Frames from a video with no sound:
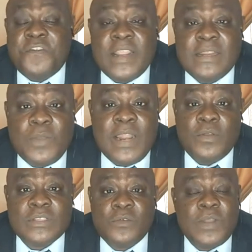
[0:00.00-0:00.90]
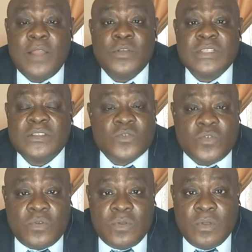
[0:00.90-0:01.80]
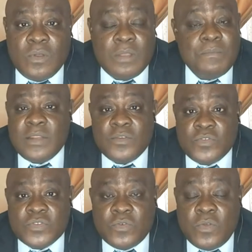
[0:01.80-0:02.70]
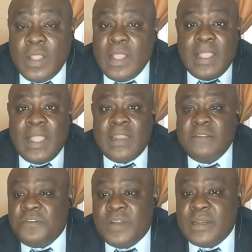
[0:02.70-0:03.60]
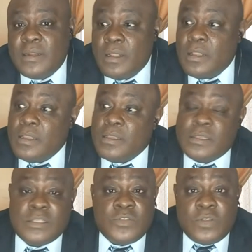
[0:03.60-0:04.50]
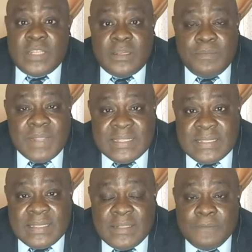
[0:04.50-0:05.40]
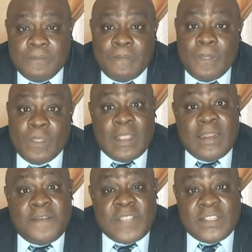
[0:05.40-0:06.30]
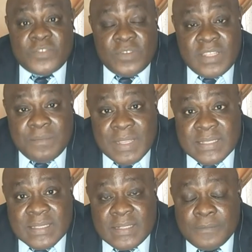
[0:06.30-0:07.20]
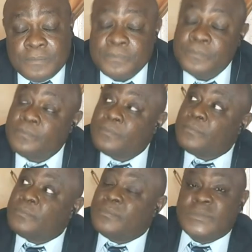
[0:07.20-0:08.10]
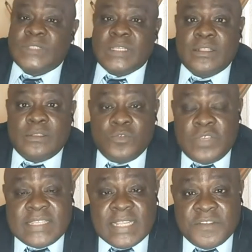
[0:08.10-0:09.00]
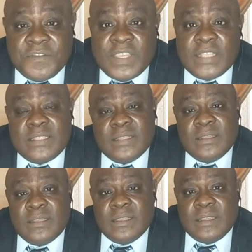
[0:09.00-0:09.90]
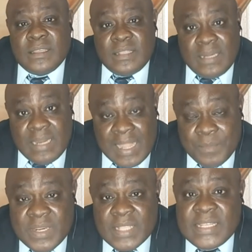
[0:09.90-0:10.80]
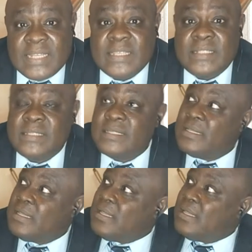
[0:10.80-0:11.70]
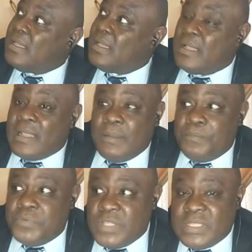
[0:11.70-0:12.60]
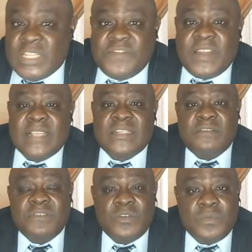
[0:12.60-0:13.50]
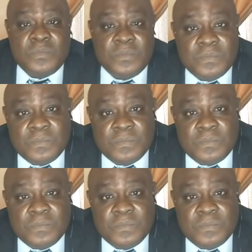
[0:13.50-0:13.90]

friend when I when I was in school, in medical school, I had a friend he studied medicine. Yeah. And after studying medicine, he took his certificate, laminated it, and put it in his father's living room.